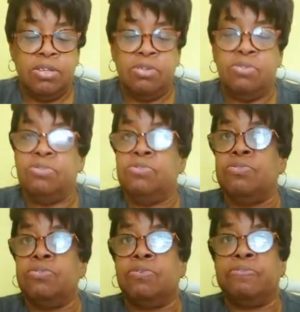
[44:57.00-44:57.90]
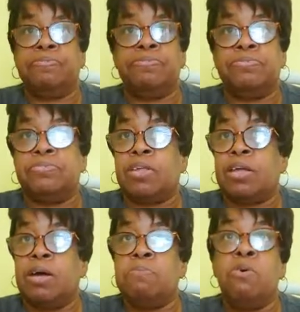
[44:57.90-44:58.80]
So
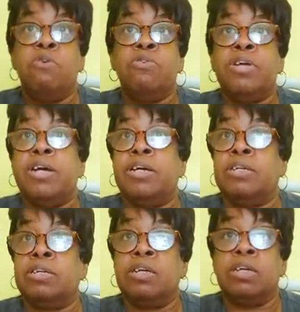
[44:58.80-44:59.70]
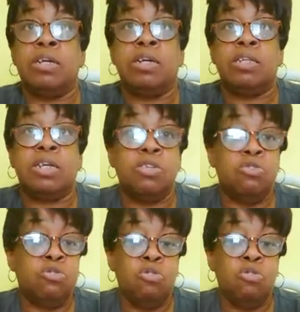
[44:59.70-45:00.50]
come on in. Get